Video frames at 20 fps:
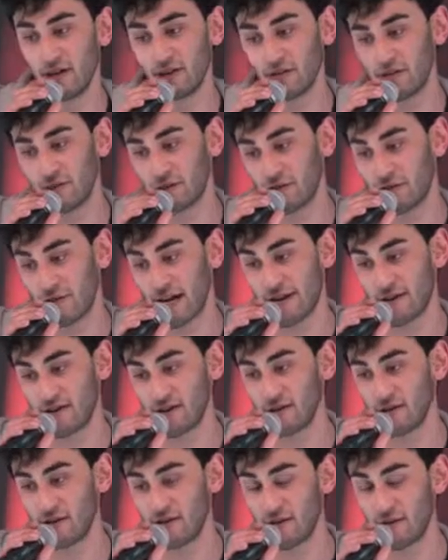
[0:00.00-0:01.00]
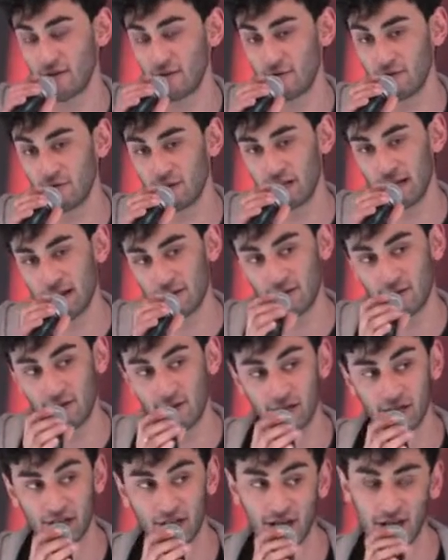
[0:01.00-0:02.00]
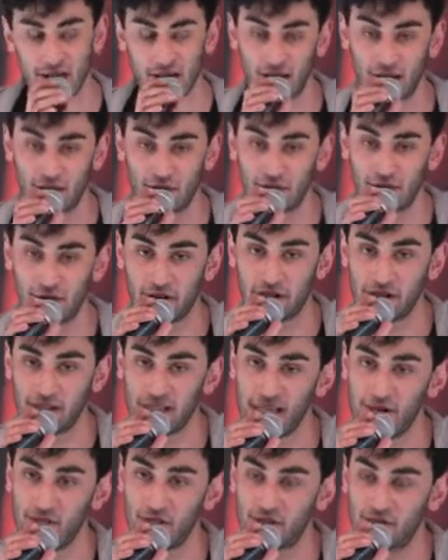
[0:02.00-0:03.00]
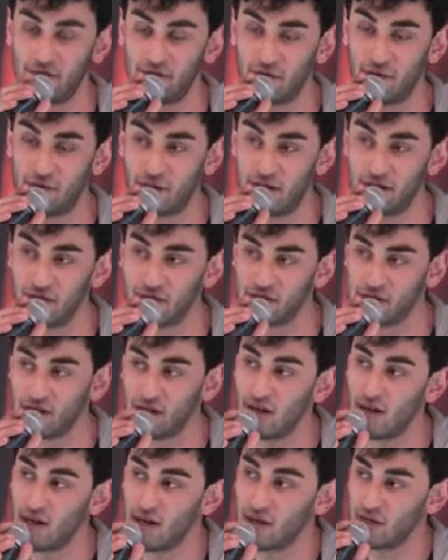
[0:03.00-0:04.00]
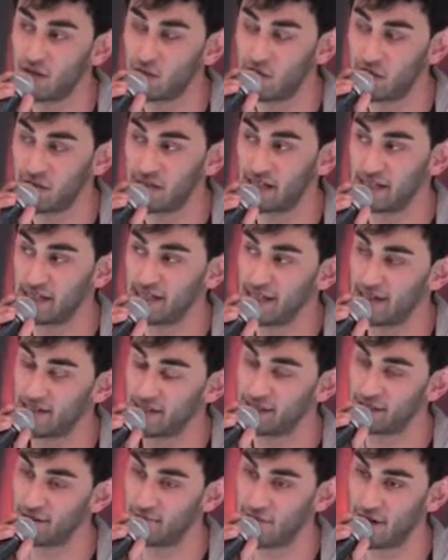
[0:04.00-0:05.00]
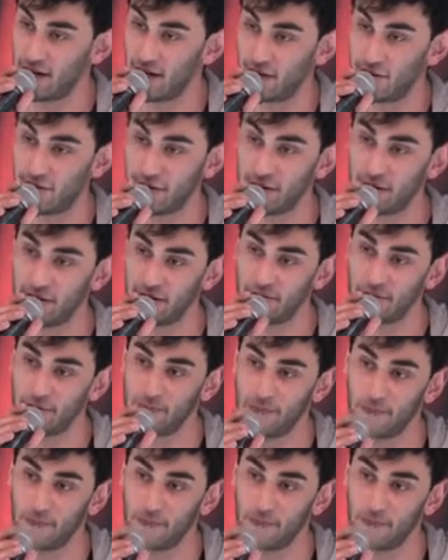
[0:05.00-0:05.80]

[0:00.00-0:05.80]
through interaction, through technology, and through our conception of knowledge, to what extent is it really our own?